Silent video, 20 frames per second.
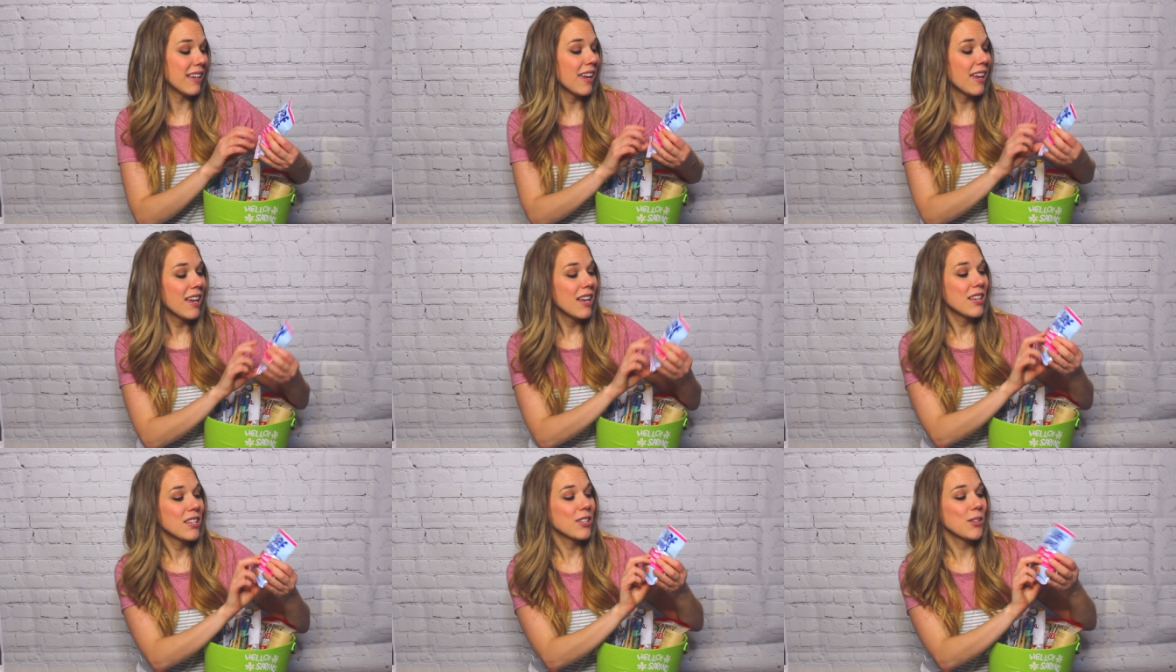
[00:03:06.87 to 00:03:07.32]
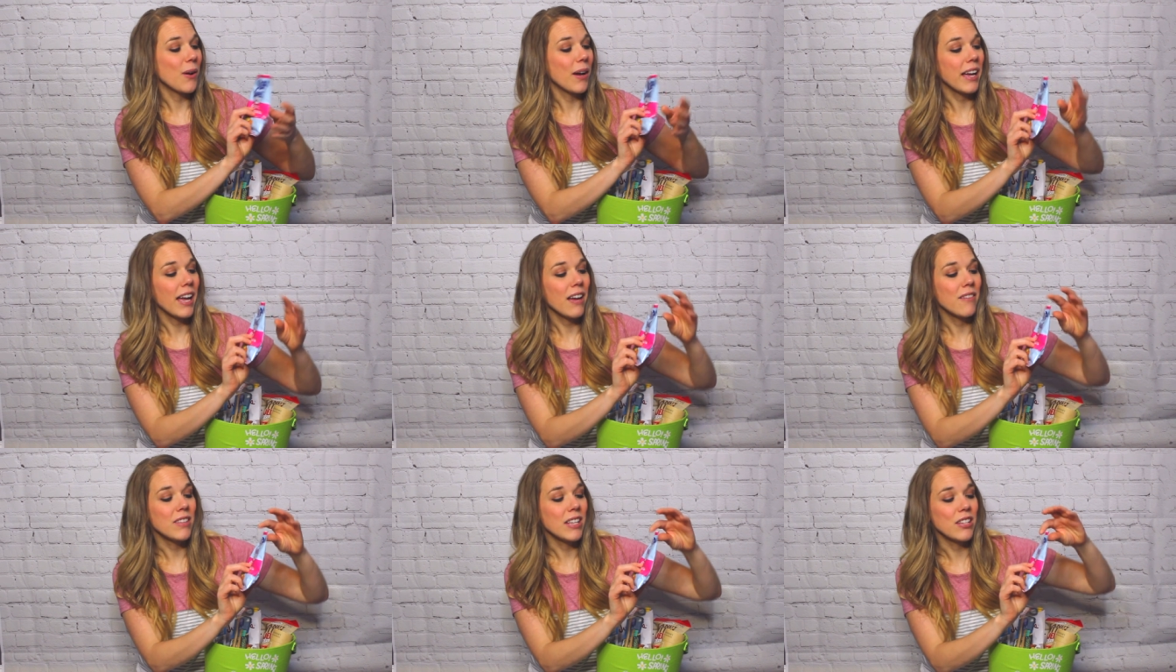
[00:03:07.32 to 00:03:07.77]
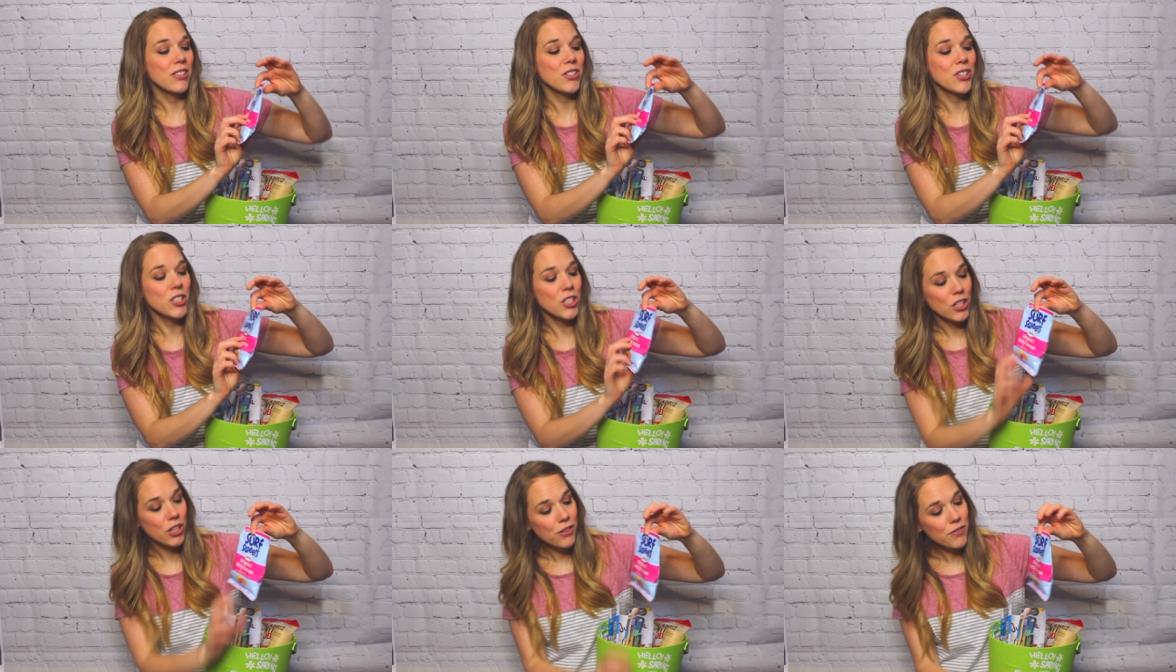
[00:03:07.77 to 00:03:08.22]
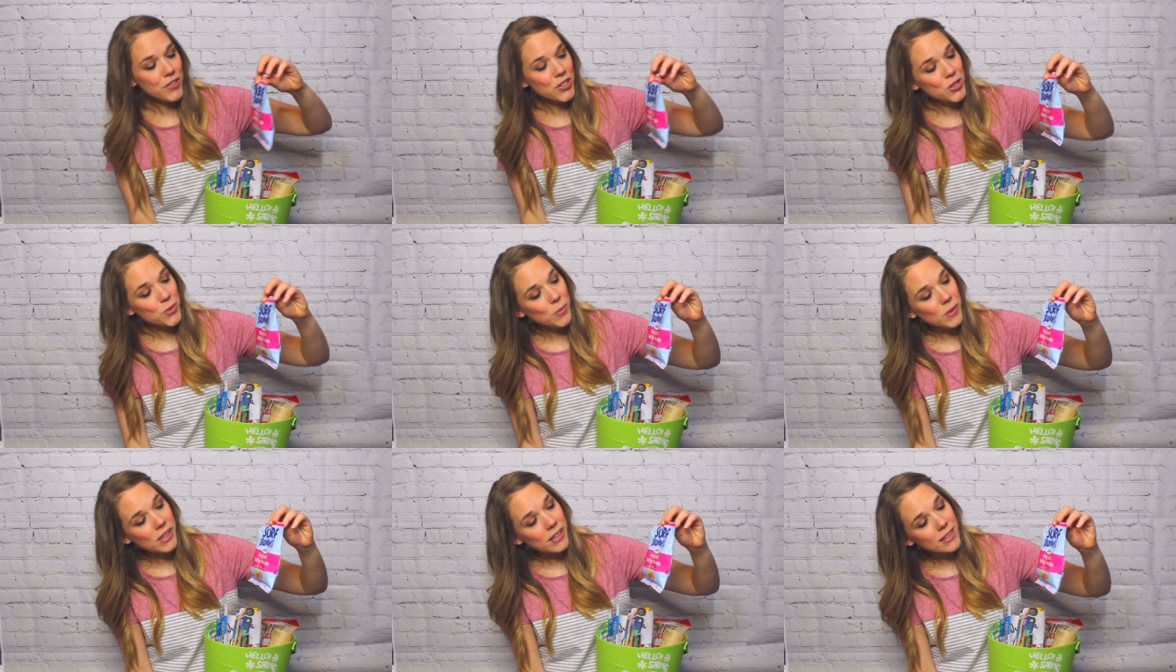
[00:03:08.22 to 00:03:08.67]
So I have these Surf
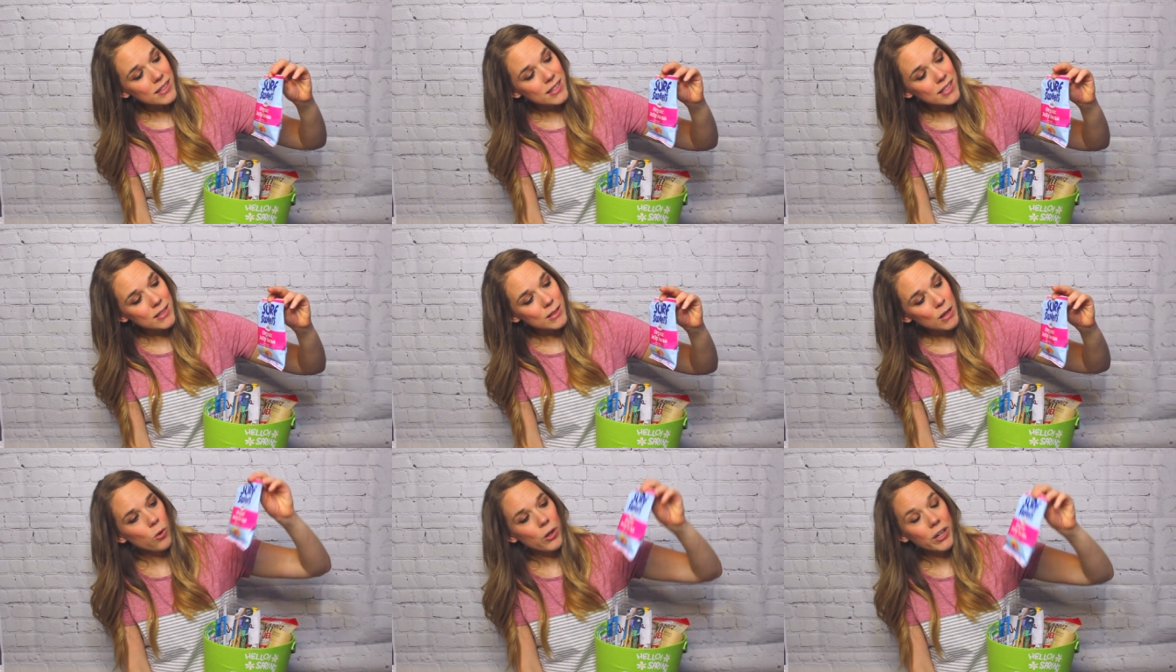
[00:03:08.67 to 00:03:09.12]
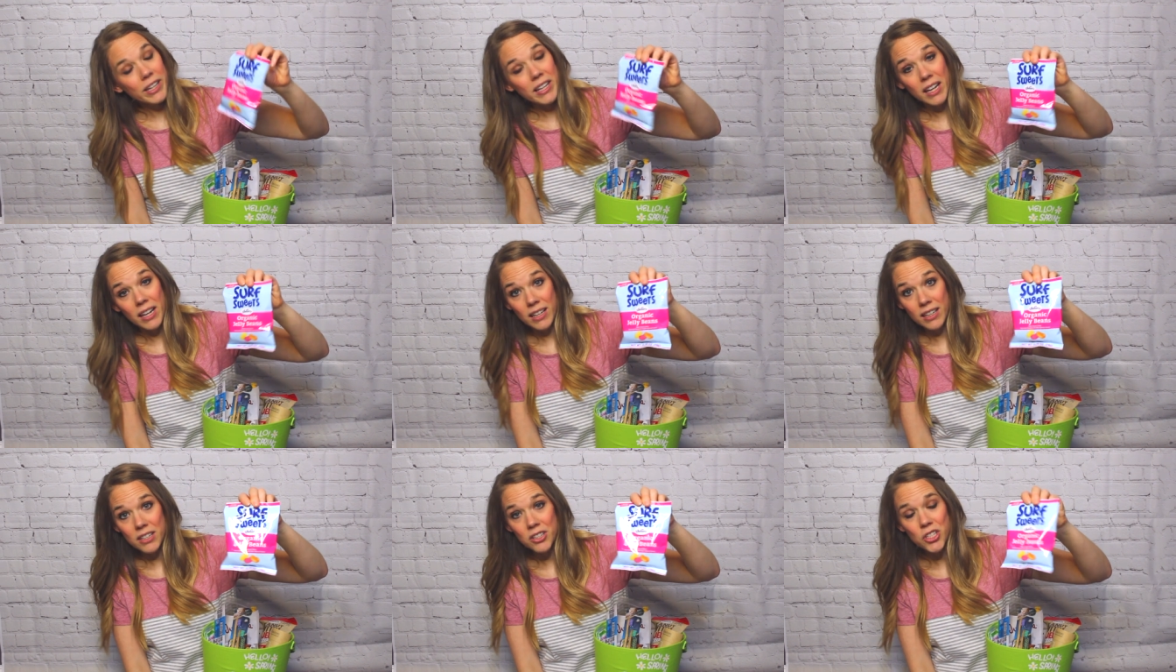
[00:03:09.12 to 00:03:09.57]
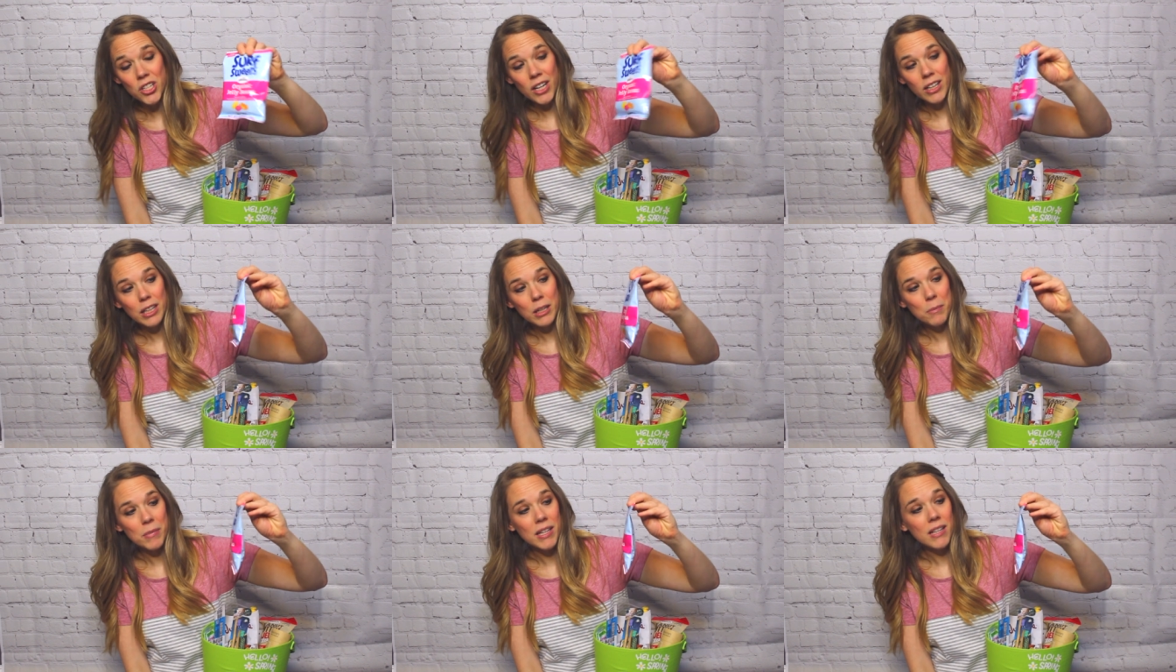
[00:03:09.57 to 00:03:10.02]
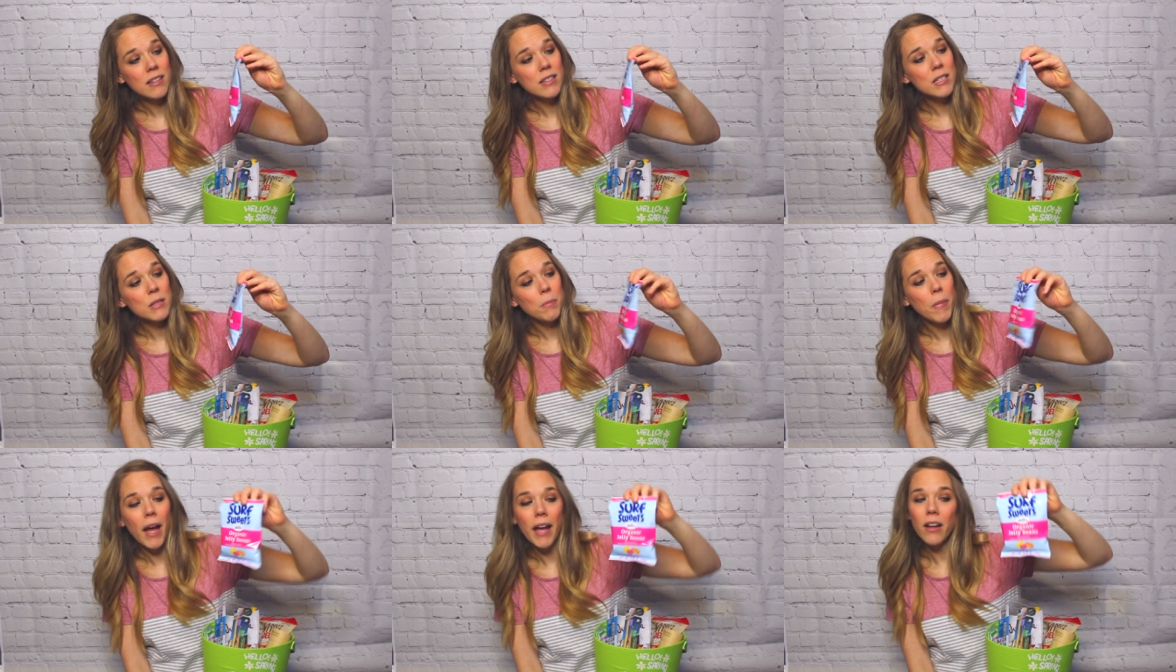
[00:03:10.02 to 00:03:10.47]
Sweets organic jelly
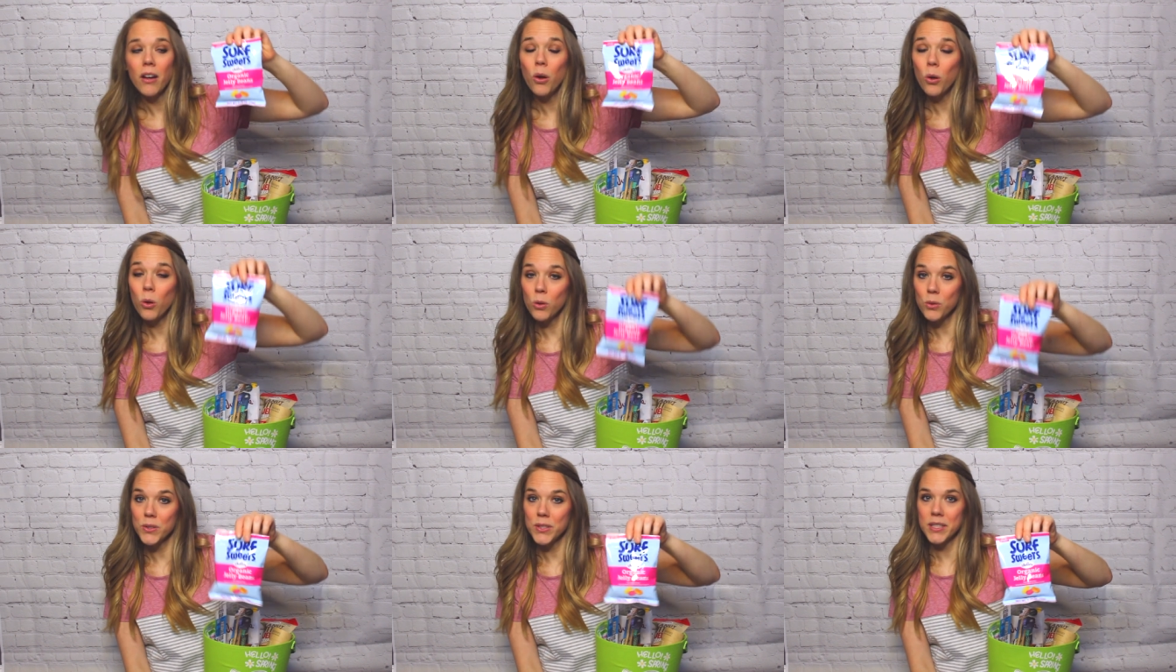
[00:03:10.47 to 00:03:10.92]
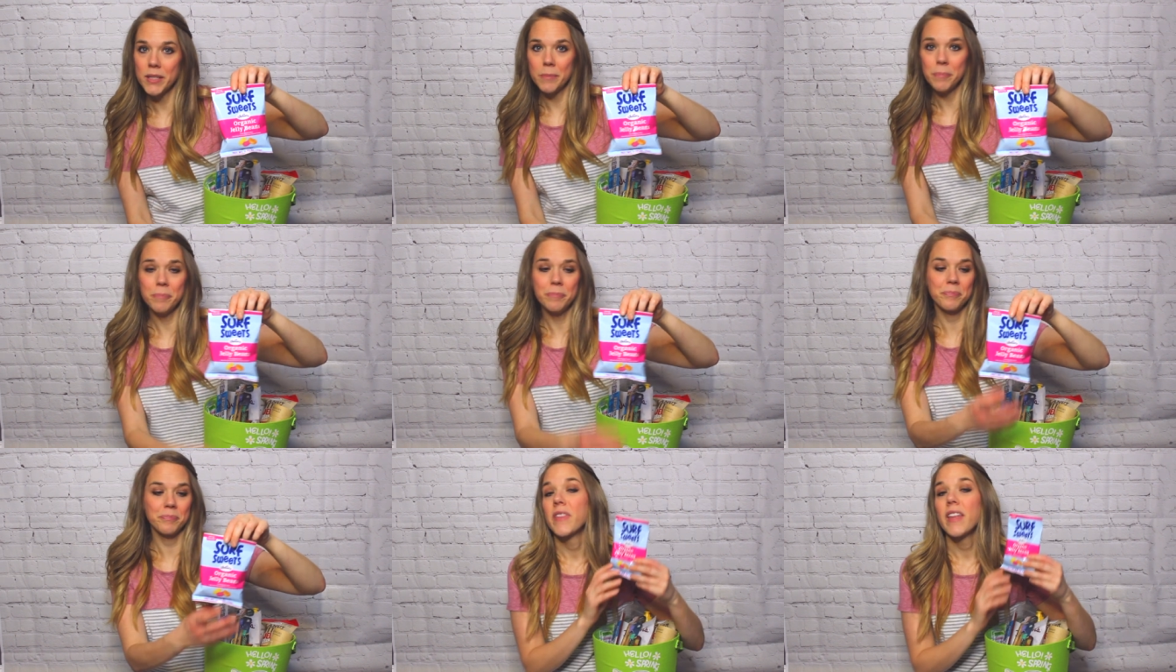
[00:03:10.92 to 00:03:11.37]
beans by by Wholesome.